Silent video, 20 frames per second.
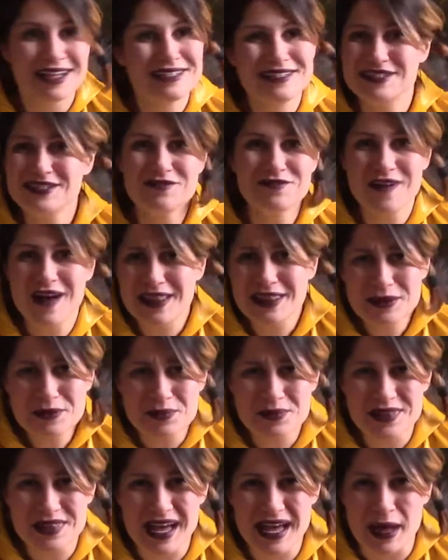
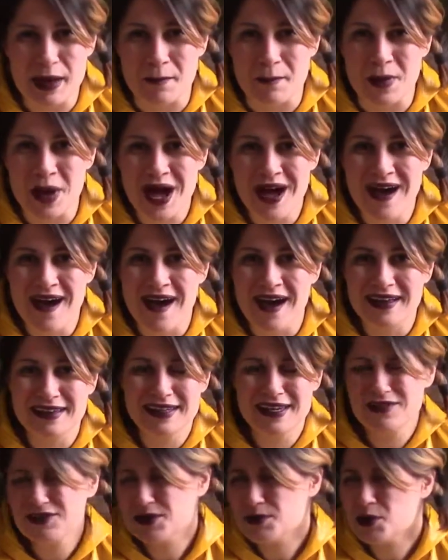Develop them,
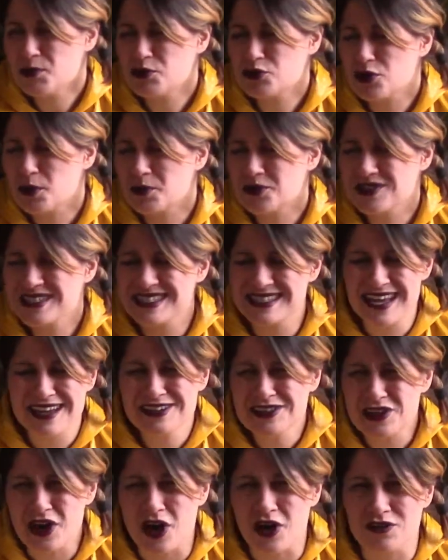give them a proper
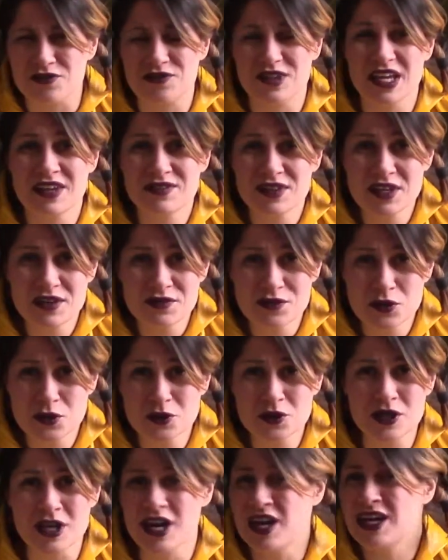send-off, even if
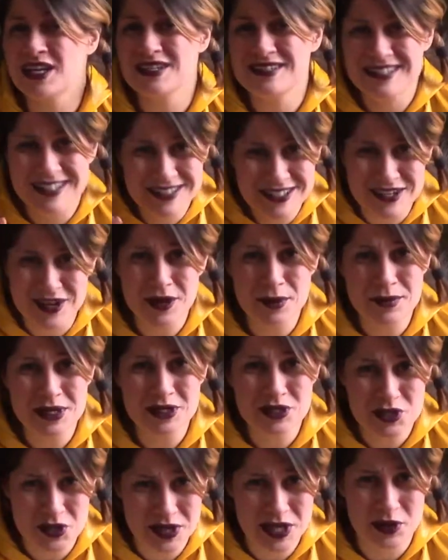you're
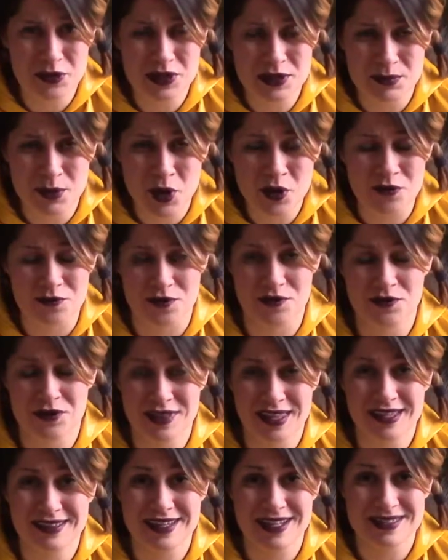determined to kill them off, if you
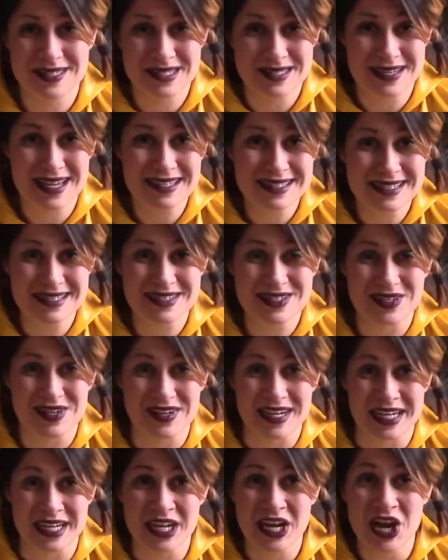think that's
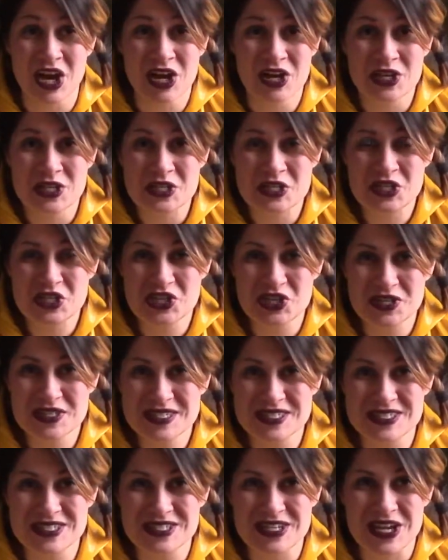necessary.
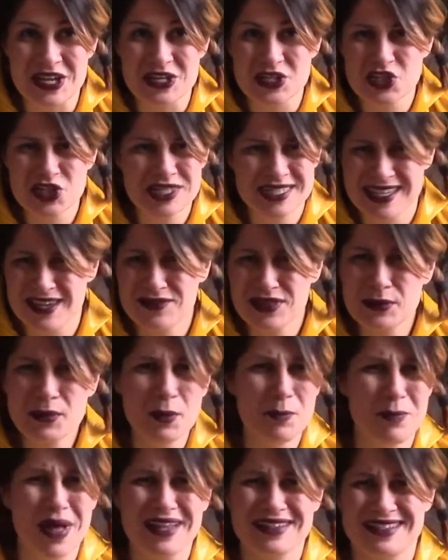Just give them
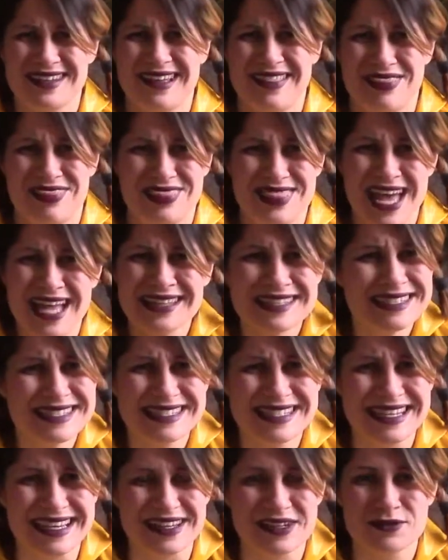a better death
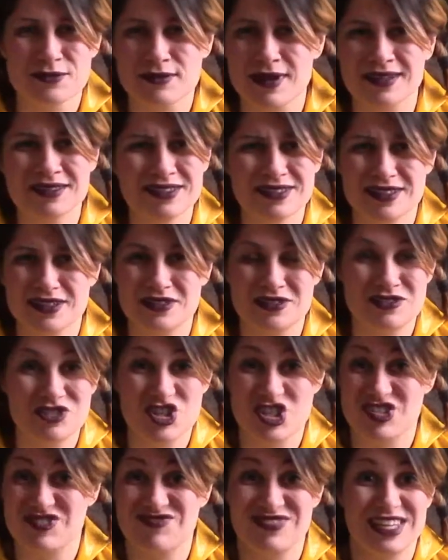scene rather than
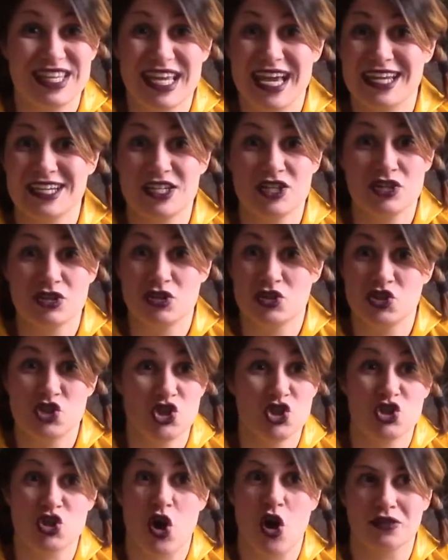just getting
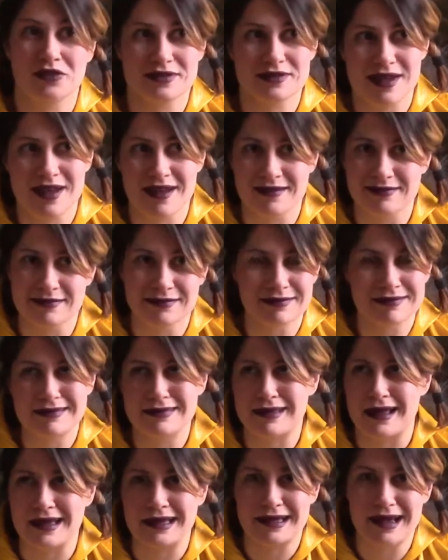shot and
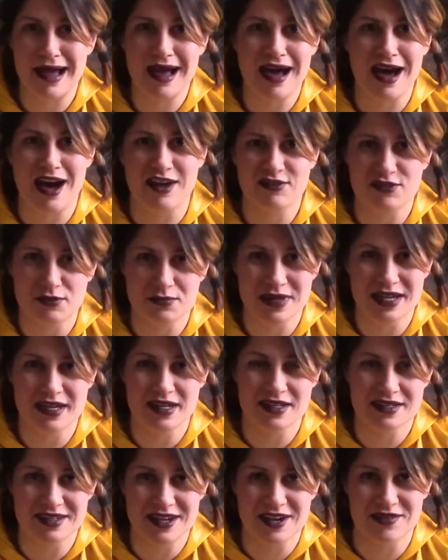like half a
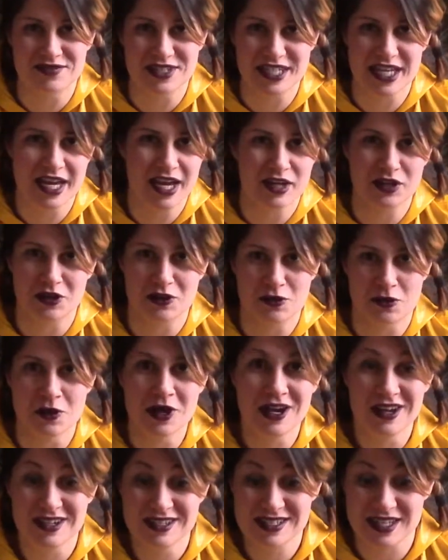minute of Diego
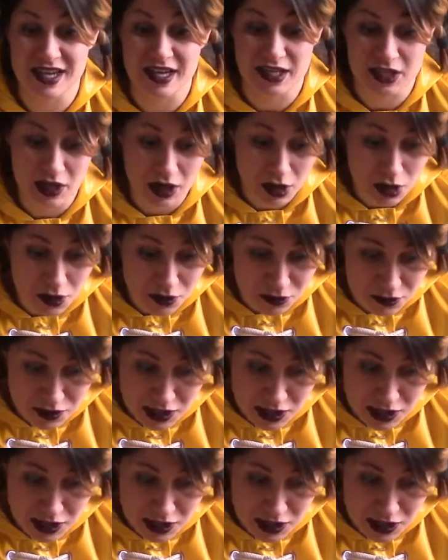saying, "Oh